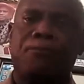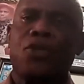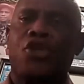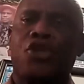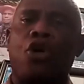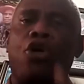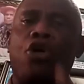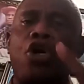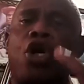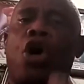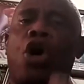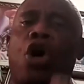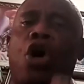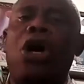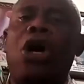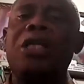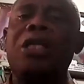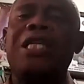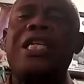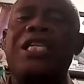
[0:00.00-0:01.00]
So
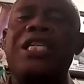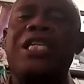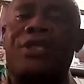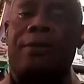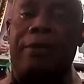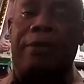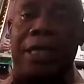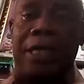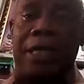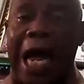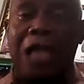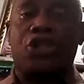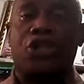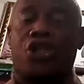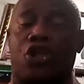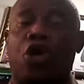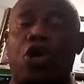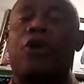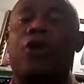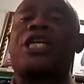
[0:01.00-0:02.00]
God is
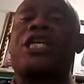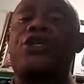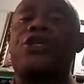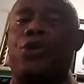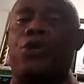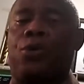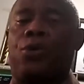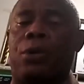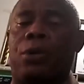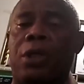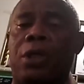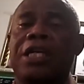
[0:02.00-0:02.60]
assuring you